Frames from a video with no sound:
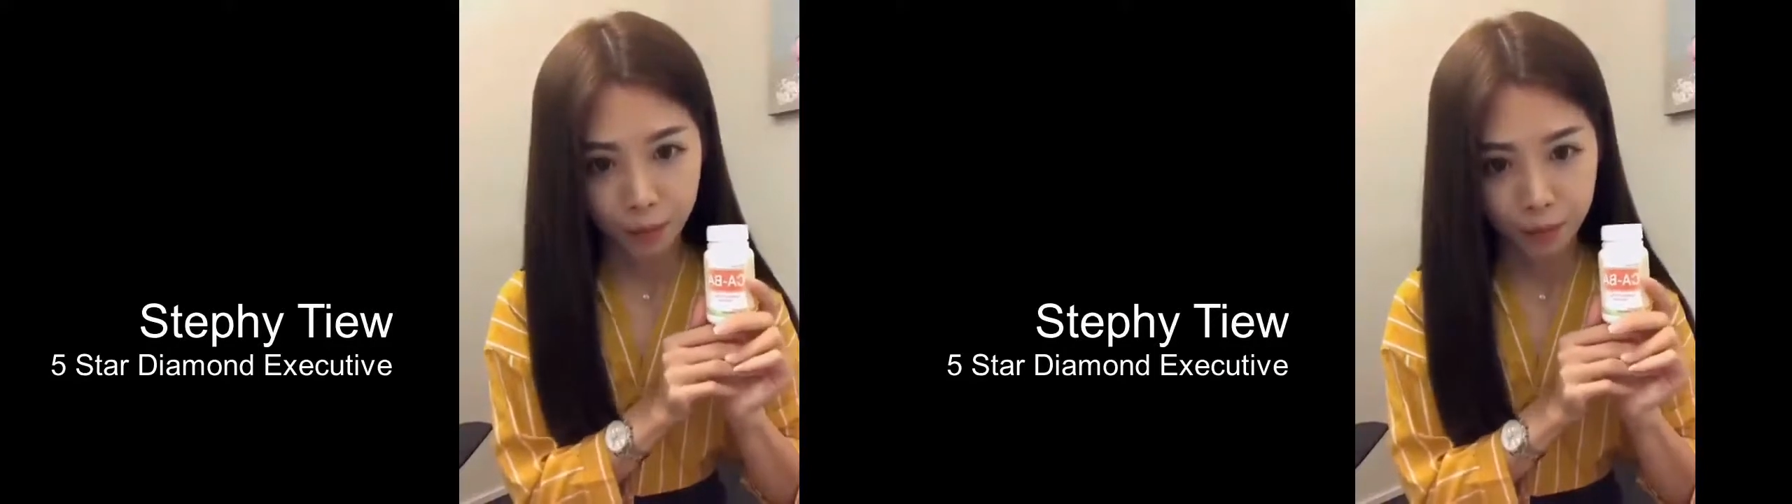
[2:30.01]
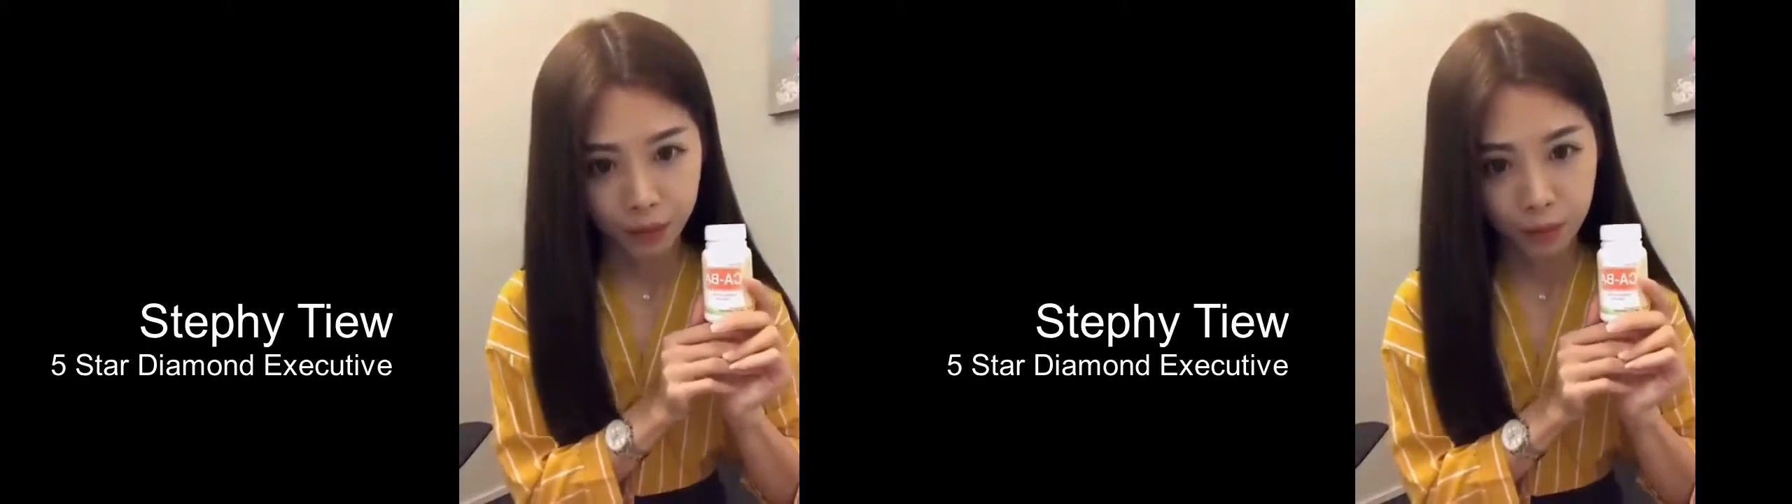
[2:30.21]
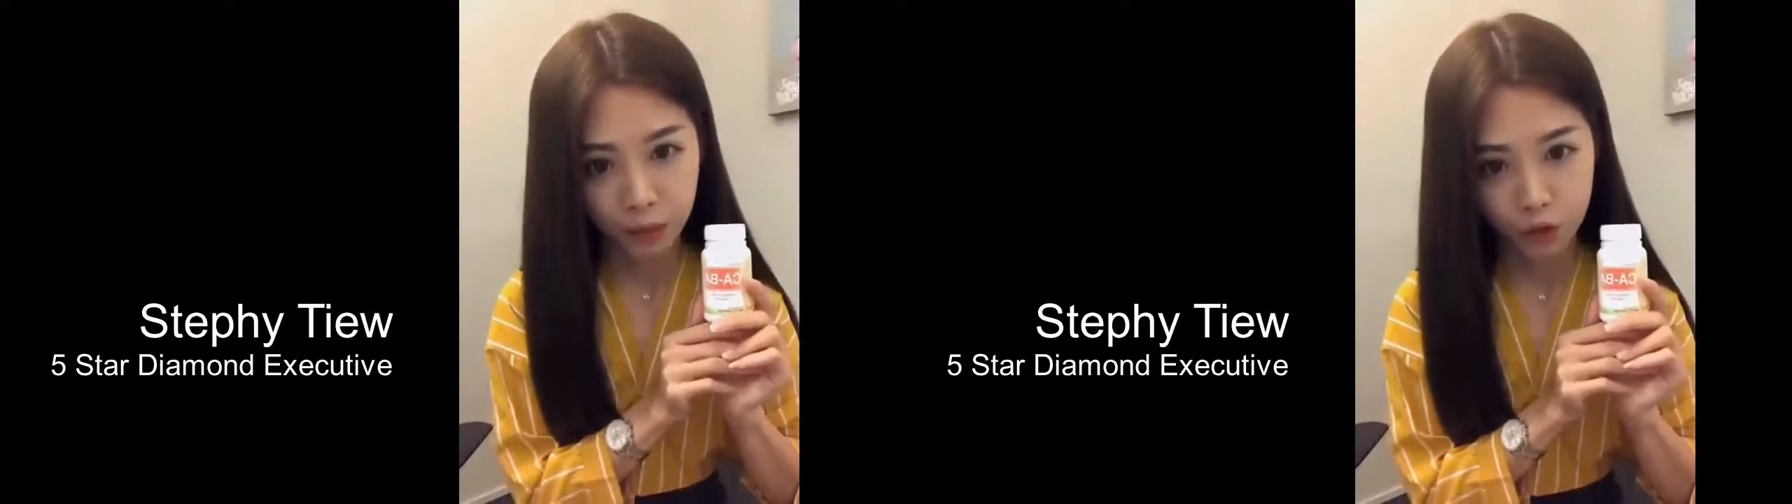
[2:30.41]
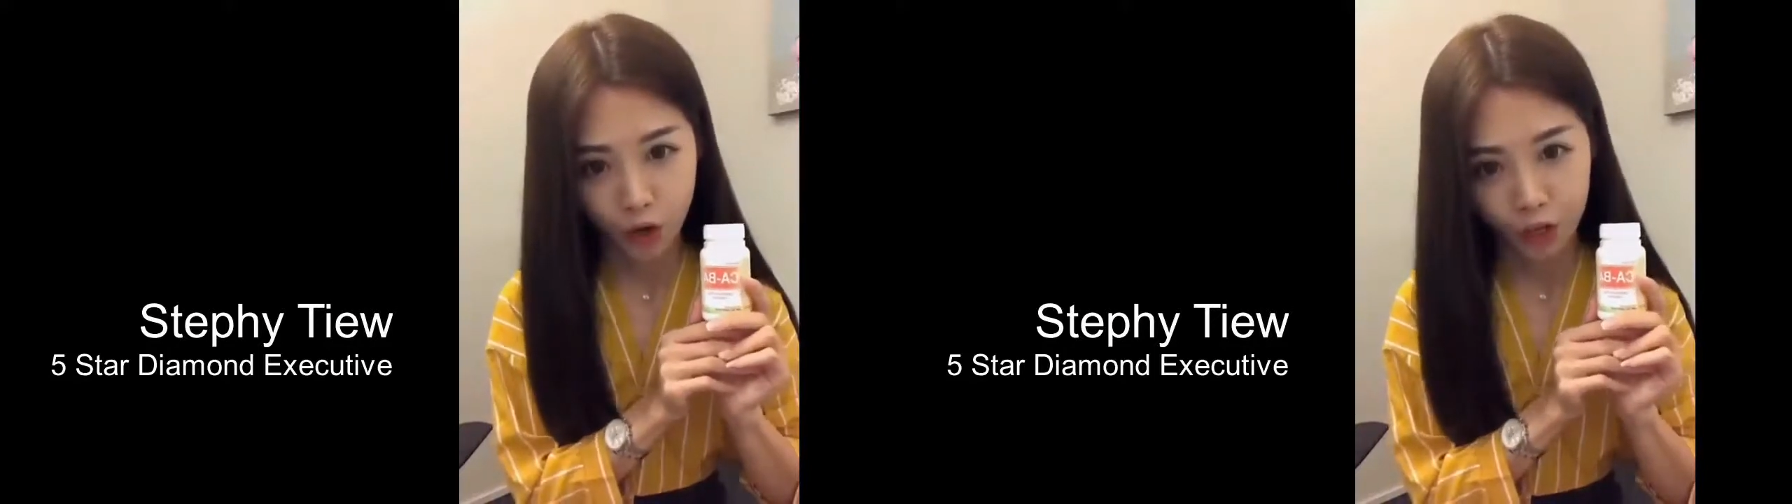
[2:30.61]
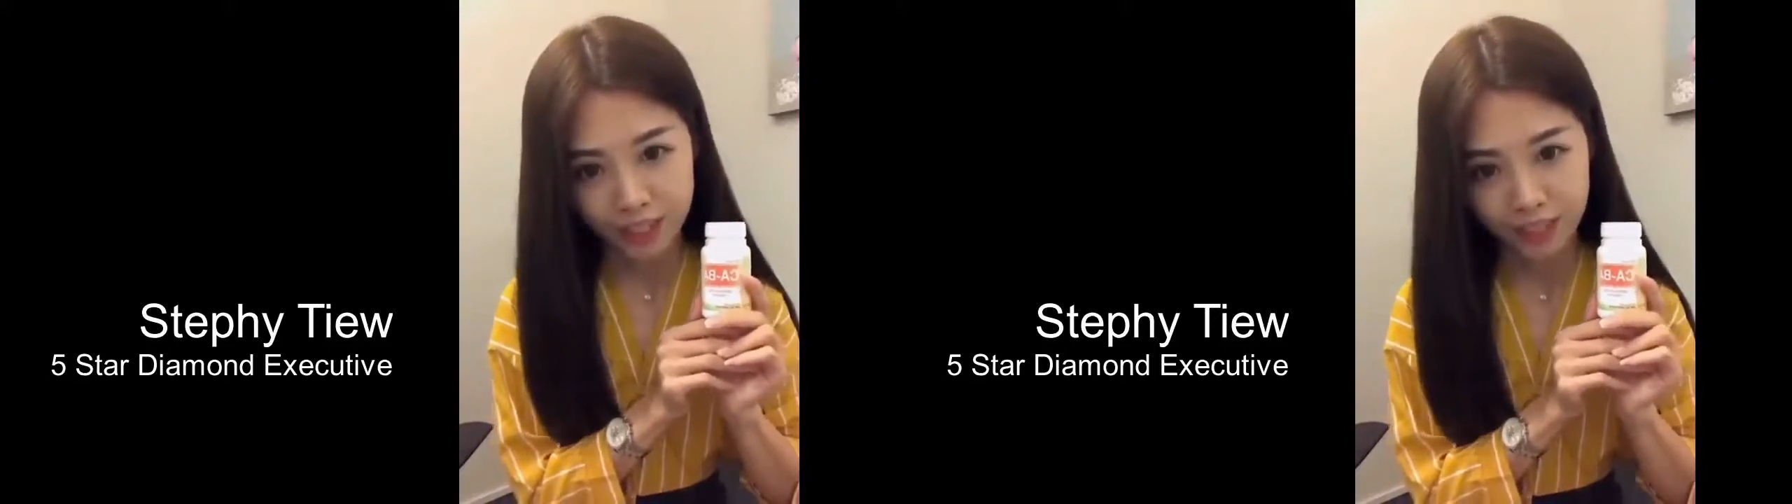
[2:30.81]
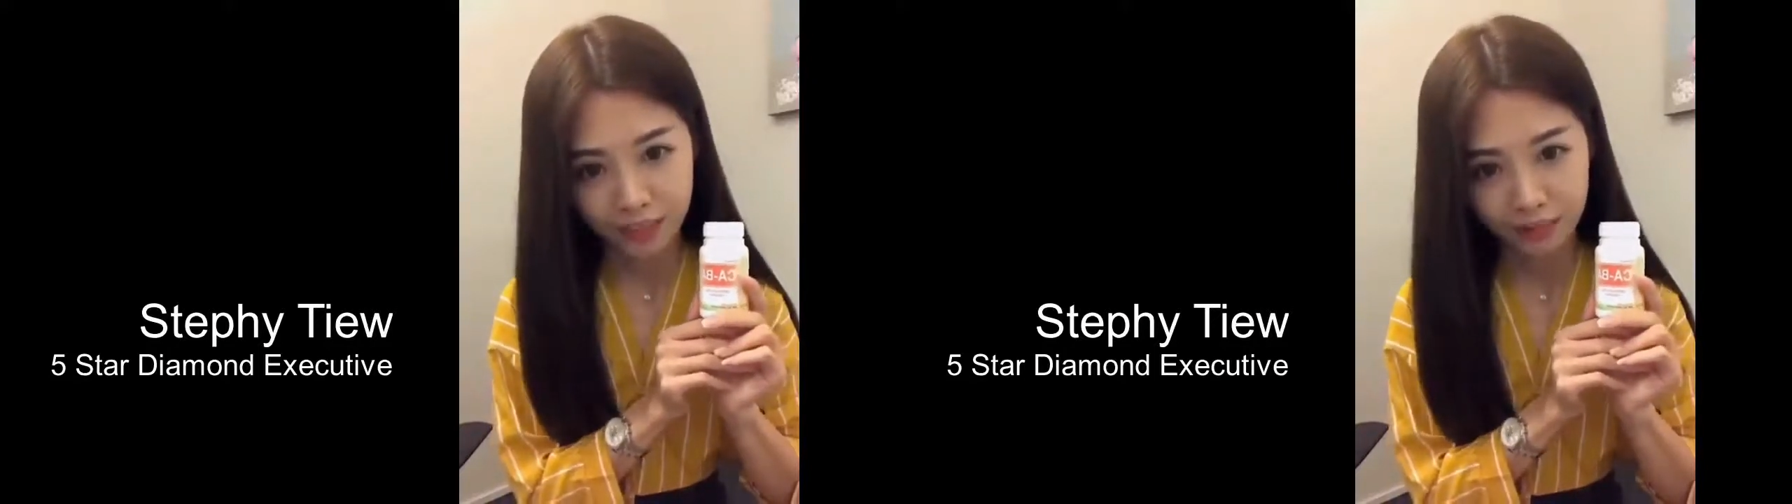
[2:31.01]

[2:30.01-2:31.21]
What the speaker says: preferable choice.